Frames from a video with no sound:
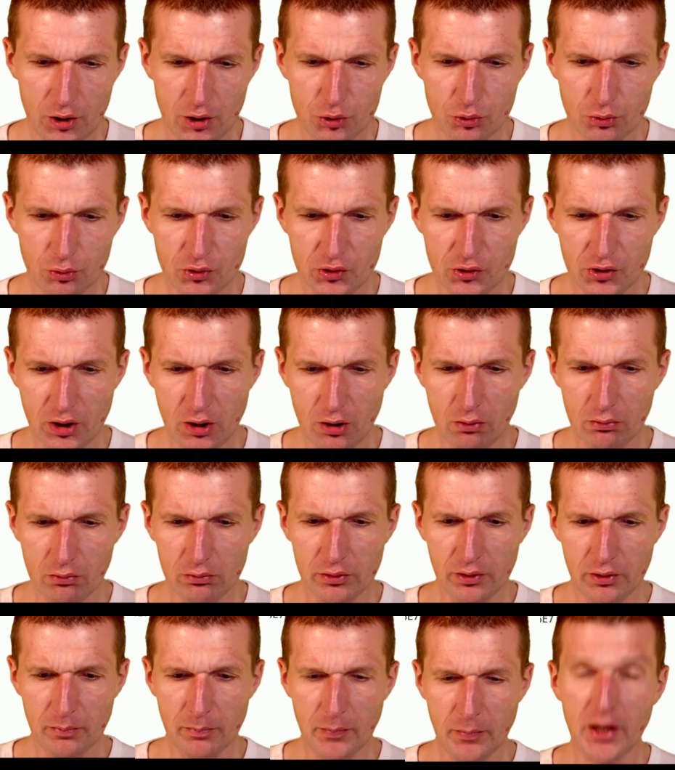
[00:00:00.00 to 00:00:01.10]
I should see
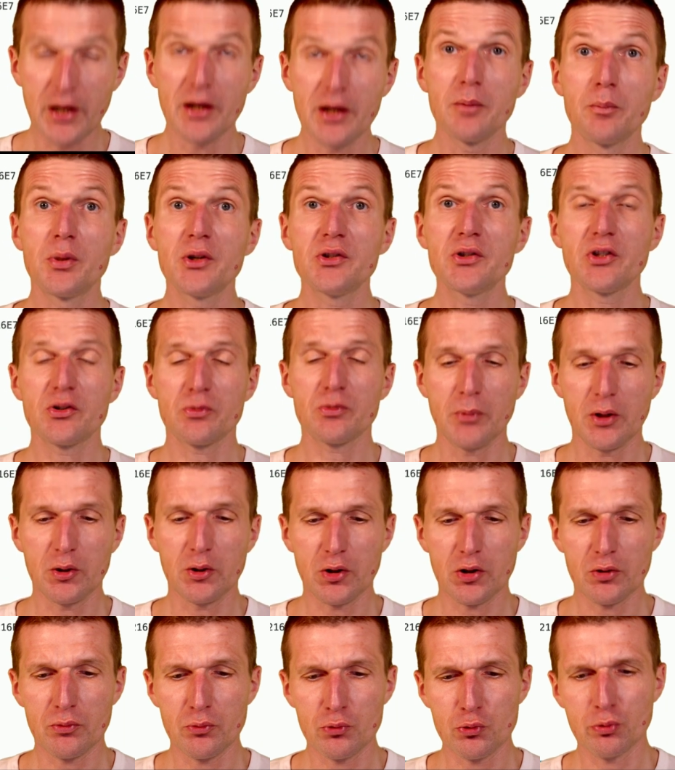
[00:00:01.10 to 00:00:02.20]
only my business
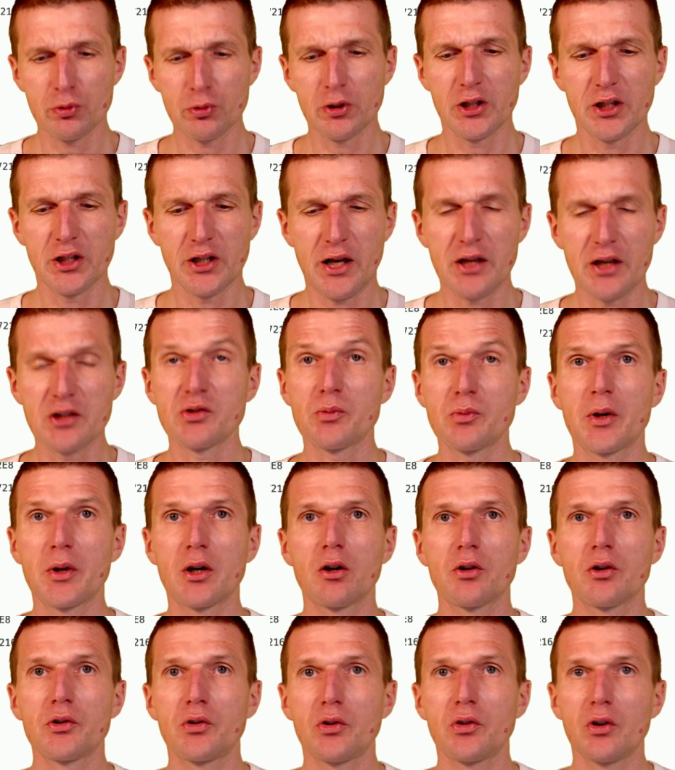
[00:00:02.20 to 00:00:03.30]
metrics, which is really nice
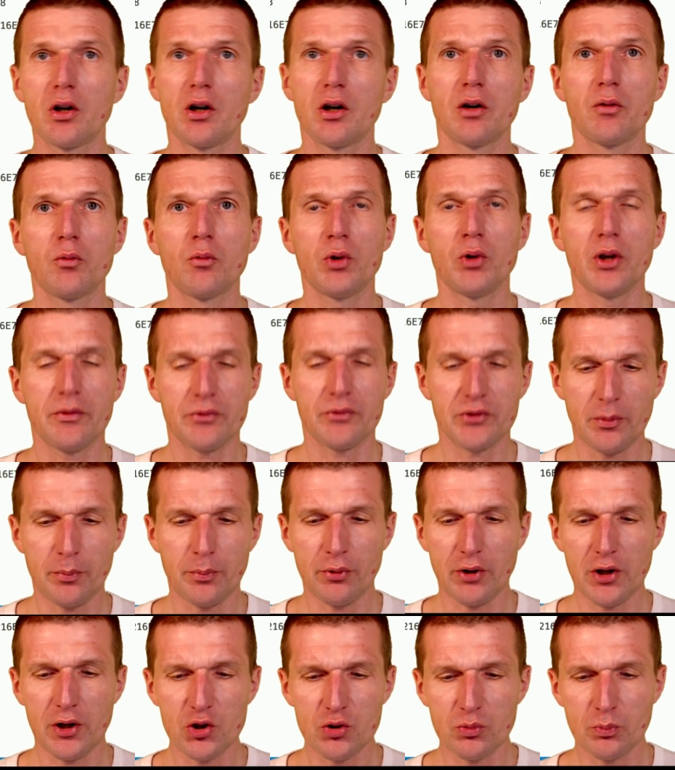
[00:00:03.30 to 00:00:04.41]
because uh, we have
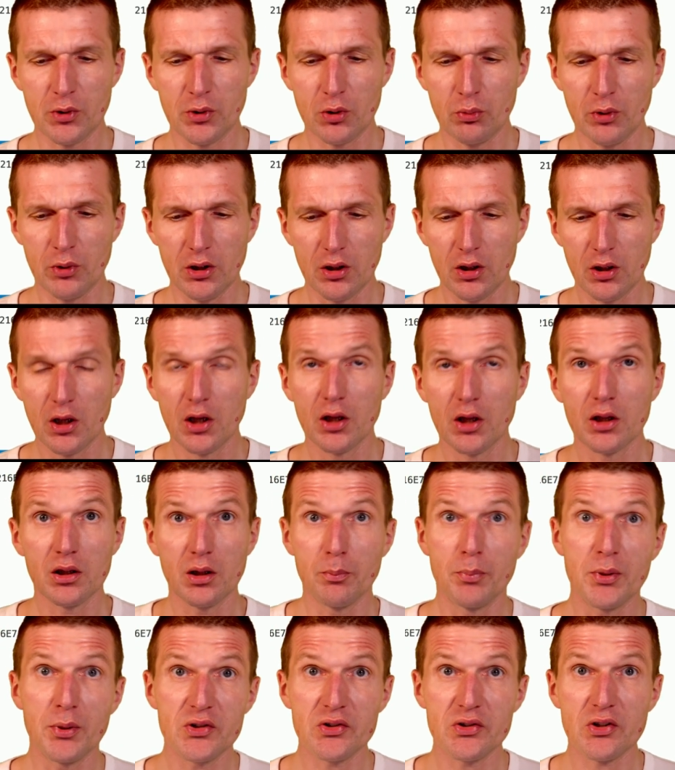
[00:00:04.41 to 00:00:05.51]
separation between
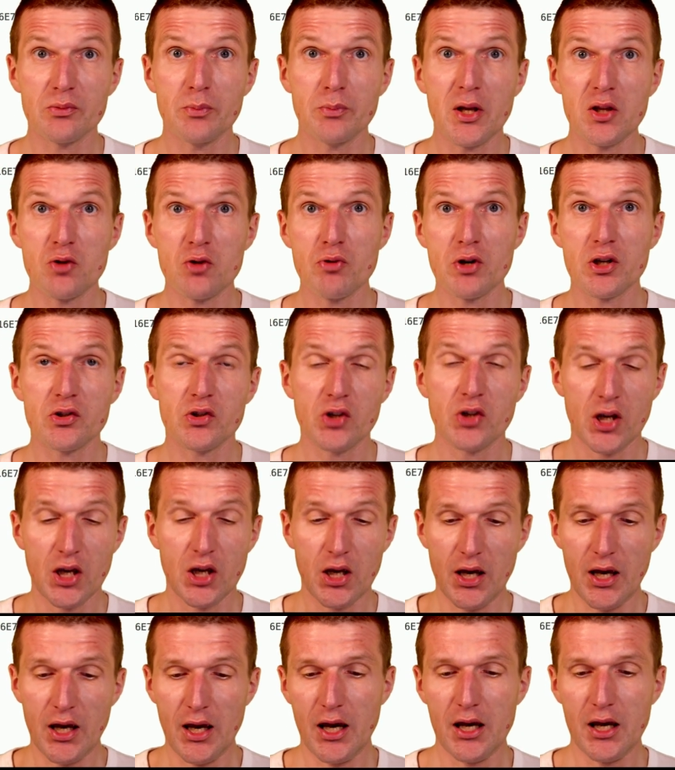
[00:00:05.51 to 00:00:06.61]
the business metrics
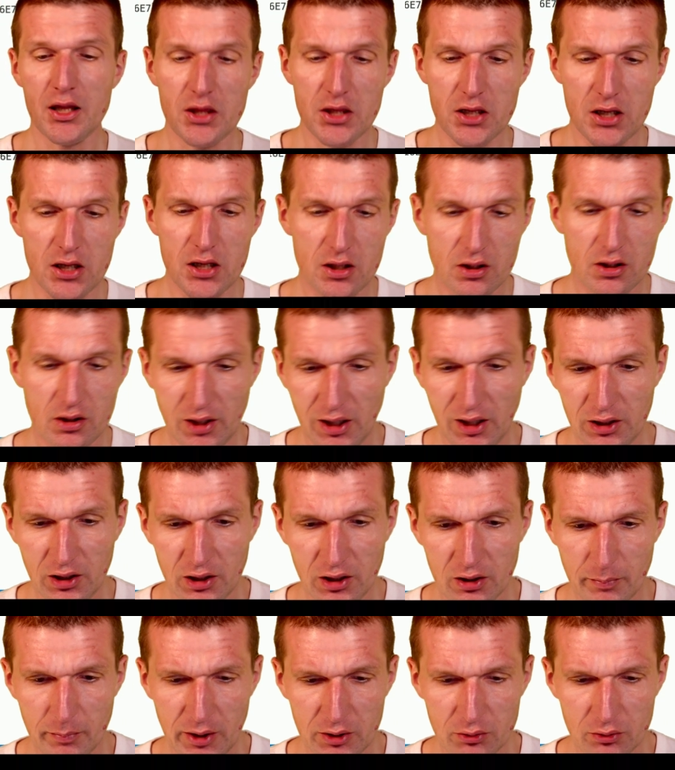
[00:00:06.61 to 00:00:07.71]
and the
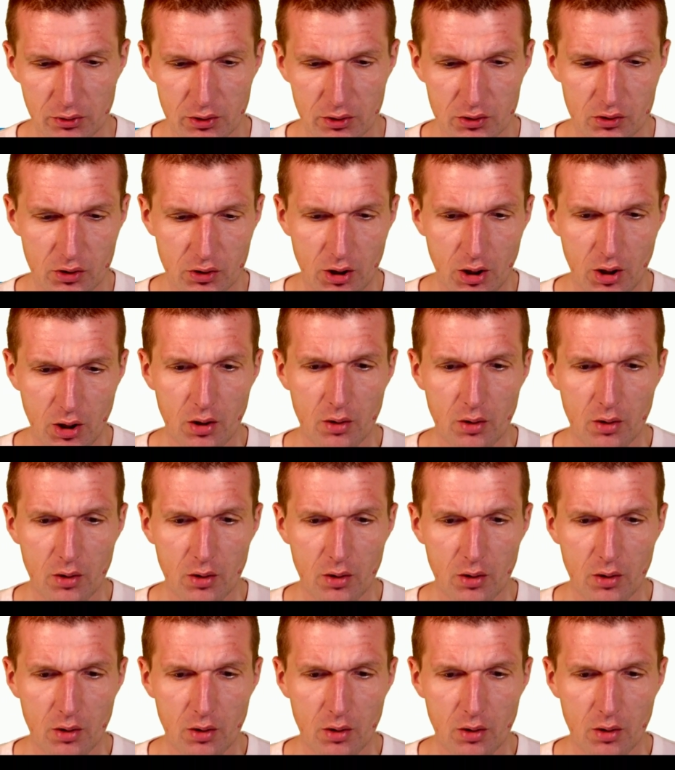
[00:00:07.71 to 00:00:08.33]
technical metrics.